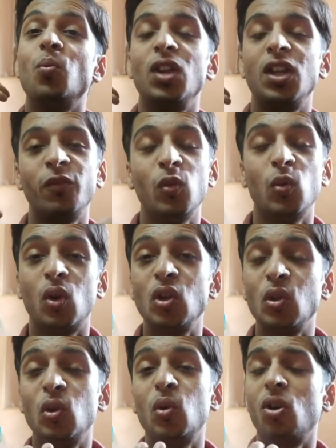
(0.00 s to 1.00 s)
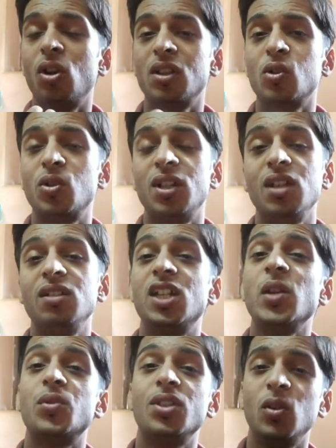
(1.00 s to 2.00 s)
but if you want to know what are those 10
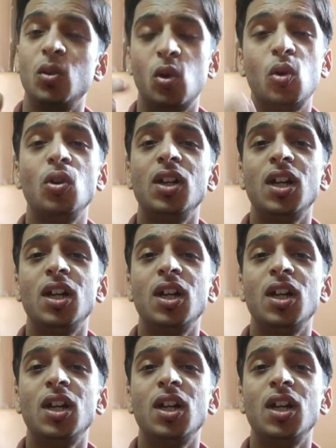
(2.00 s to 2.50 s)
steps then go